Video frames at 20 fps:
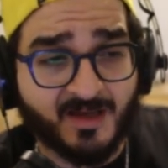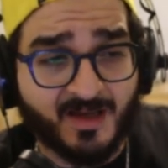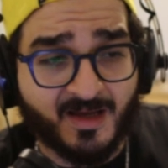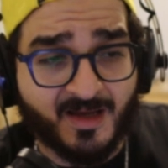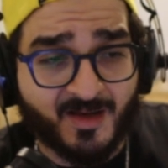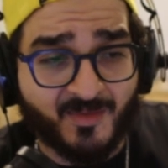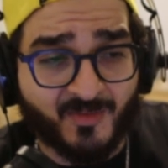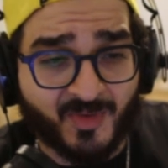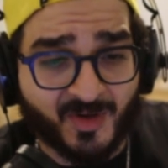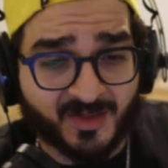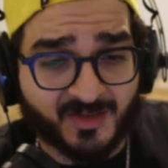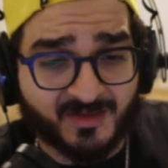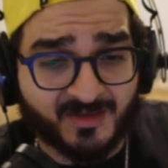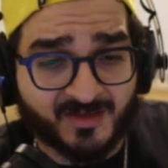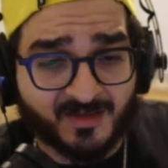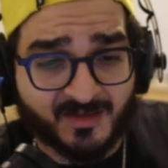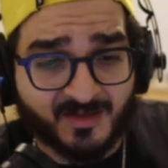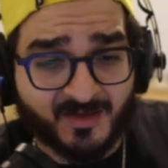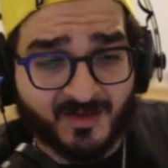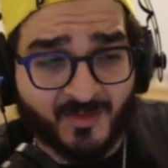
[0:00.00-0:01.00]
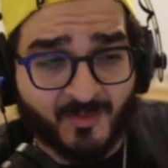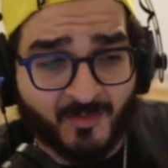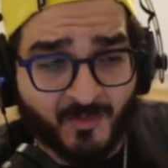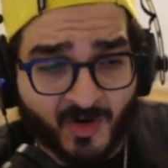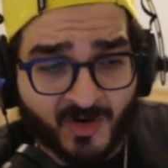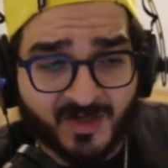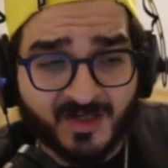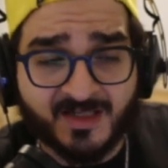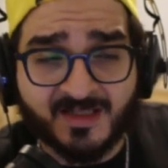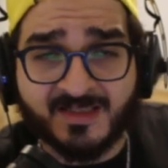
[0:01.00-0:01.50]
But
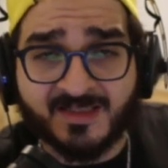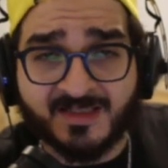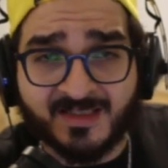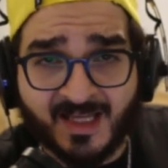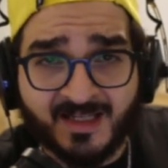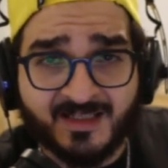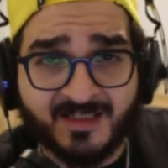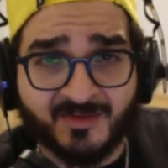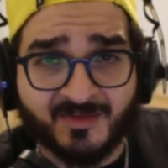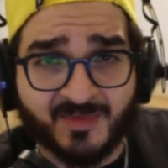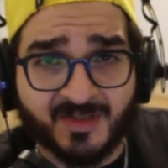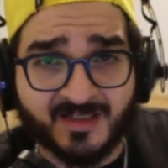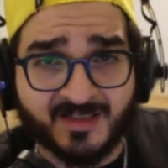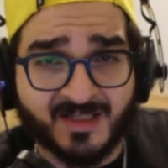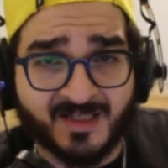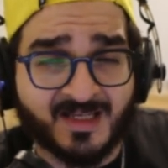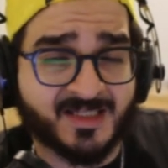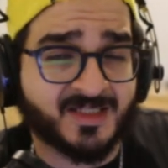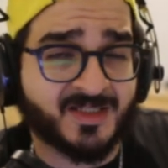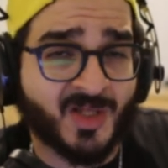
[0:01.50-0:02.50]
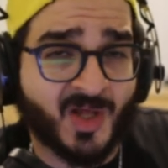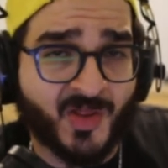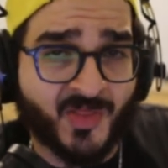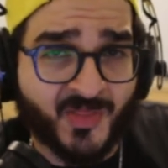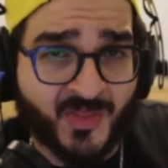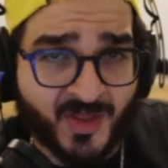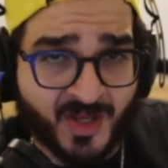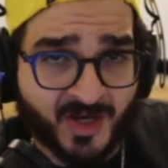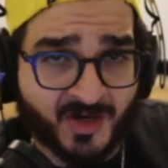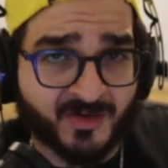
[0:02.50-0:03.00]
market sentiment is not
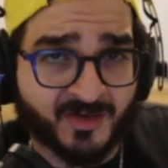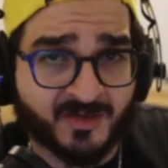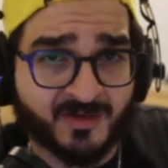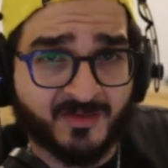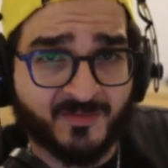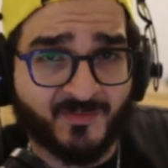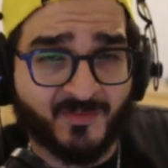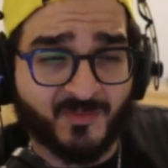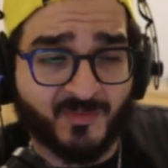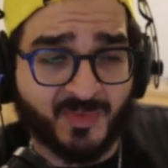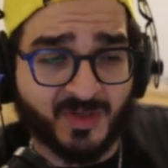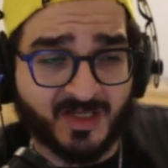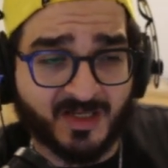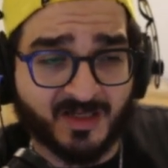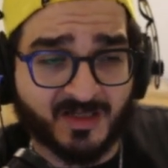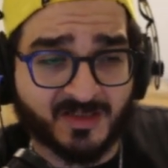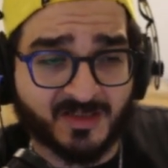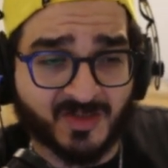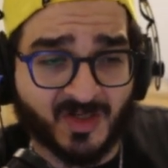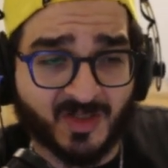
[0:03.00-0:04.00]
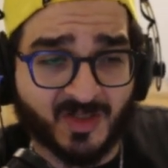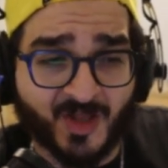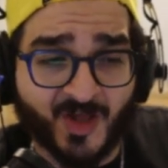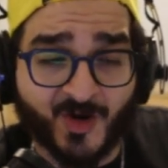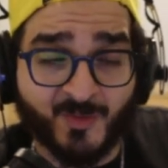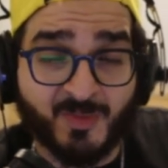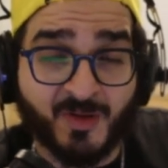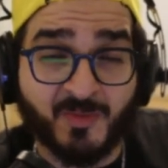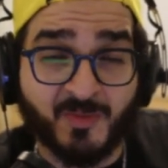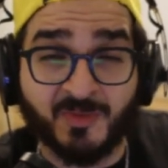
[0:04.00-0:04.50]
there, because a lot of
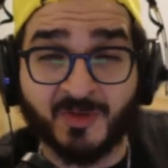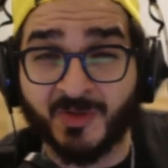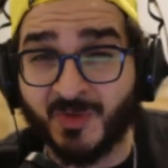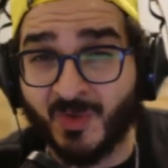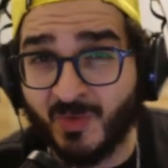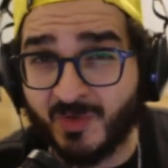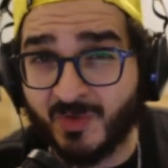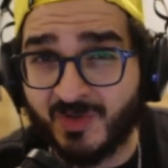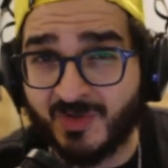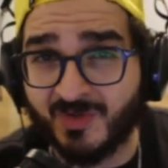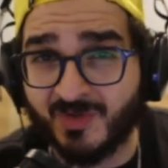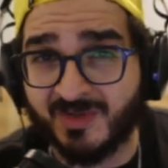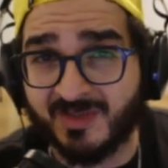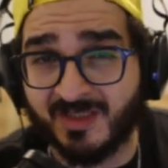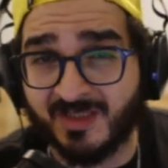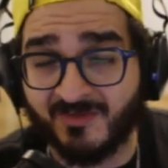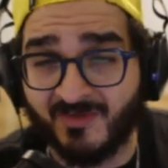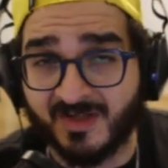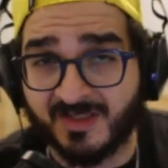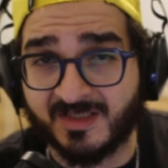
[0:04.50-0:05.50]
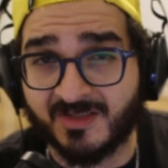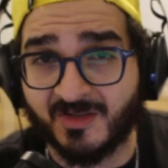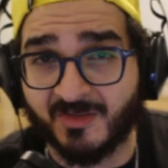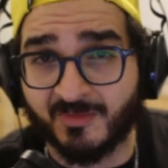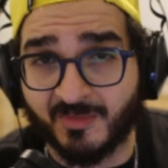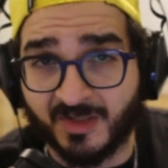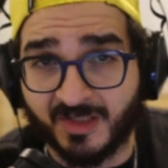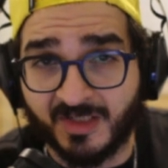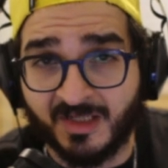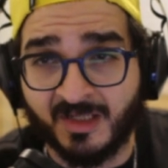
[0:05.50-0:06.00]
people don't choose to invest their
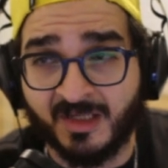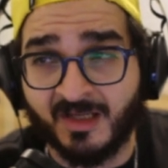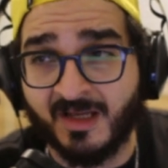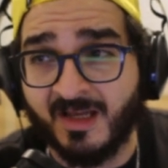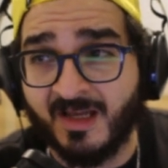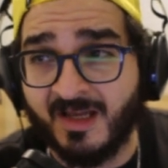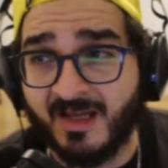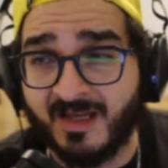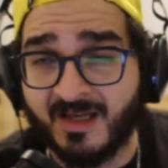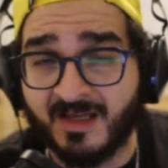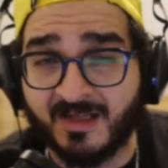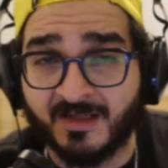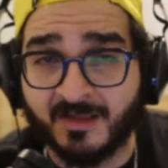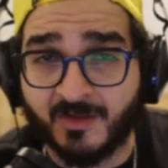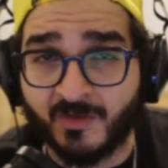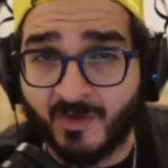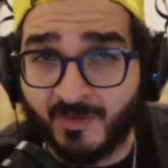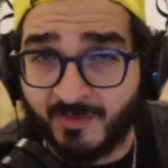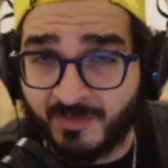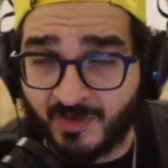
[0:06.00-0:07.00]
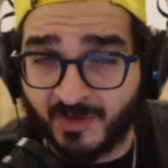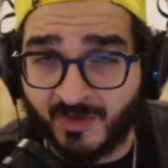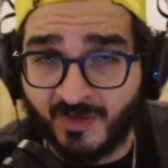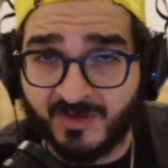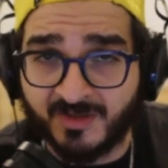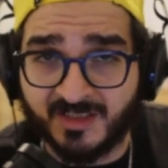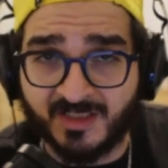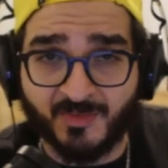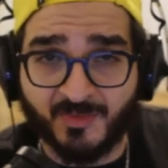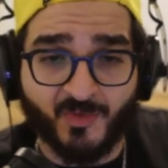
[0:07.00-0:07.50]
money in cryptocurrency
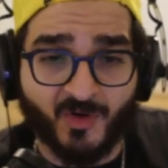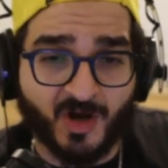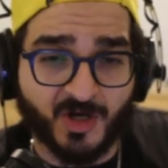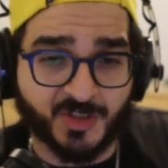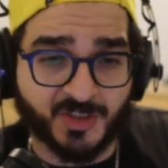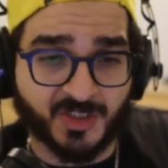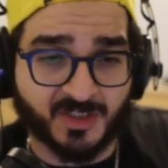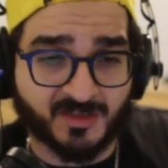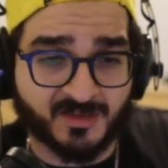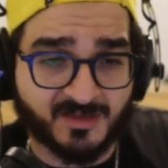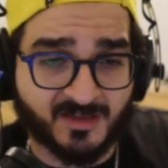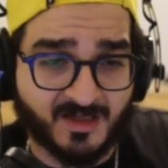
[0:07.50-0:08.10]
projects.